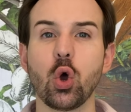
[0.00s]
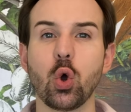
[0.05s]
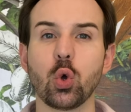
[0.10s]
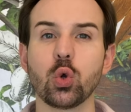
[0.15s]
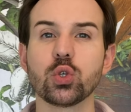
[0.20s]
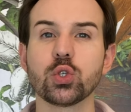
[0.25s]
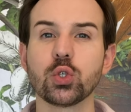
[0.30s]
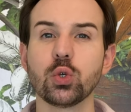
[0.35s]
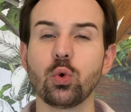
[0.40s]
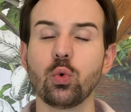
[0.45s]

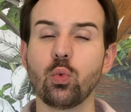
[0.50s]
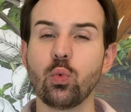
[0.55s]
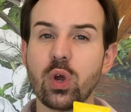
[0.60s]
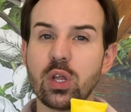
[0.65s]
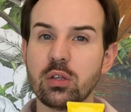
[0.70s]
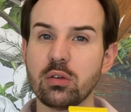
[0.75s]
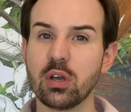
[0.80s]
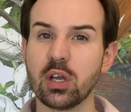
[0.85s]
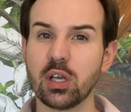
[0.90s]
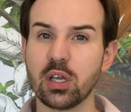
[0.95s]
Also,
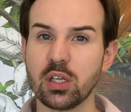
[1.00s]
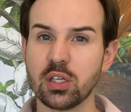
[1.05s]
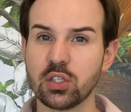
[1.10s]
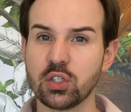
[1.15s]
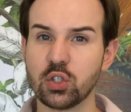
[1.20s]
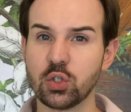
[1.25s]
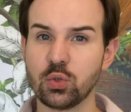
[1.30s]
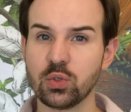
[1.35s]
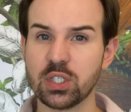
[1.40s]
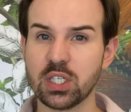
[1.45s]
when you're
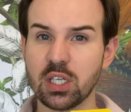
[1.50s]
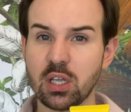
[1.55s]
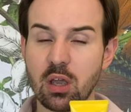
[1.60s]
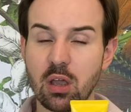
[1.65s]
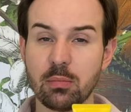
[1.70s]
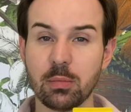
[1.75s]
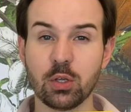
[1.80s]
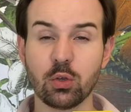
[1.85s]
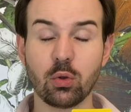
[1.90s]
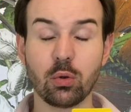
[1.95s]
choosing a
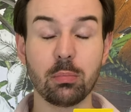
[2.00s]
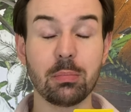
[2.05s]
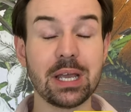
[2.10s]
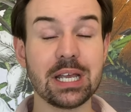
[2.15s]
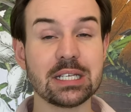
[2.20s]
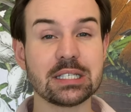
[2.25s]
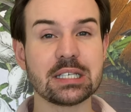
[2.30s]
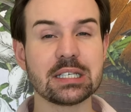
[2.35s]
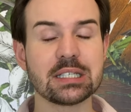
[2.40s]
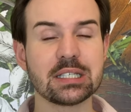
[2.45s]

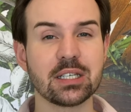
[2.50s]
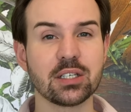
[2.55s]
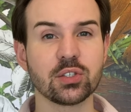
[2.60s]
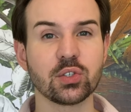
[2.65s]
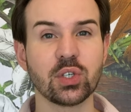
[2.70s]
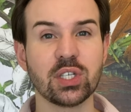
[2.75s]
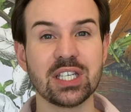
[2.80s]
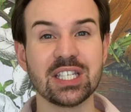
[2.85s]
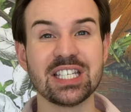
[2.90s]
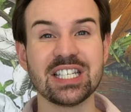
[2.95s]
mineral-based
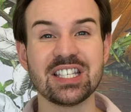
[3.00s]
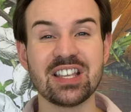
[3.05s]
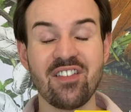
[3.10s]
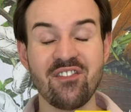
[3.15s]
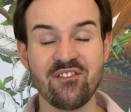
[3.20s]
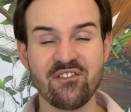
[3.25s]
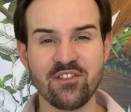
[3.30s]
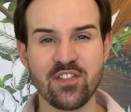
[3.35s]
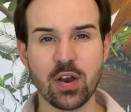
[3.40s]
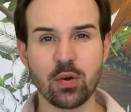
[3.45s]
sunscreen, it is
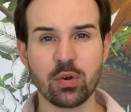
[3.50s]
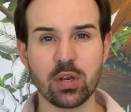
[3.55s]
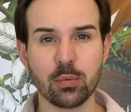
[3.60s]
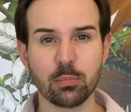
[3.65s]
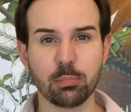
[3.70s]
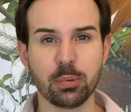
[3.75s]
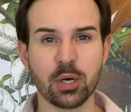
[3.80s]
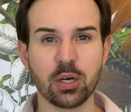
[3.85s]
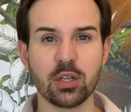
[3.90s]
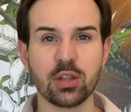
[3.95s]
very
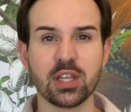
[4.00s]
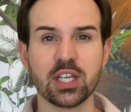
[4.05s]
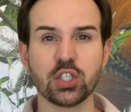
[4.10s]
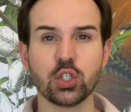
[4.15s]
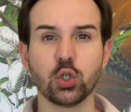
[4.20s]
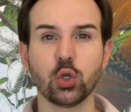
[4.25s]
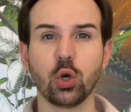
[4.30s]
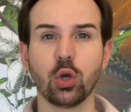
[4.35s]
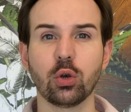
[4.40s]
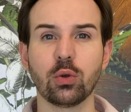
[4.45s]
important that
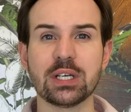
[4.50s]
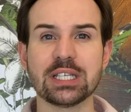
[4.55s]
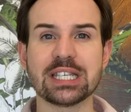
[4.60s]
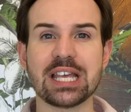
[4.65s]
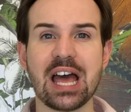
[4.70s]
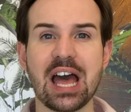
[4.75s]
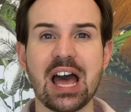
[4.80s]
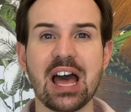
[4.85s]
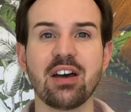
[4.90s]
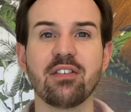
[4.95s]
you always
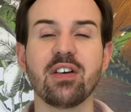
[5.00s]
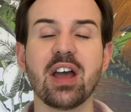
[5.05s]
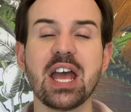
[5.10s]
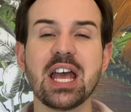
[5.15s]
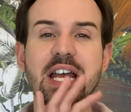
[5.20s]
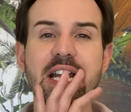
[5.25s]
have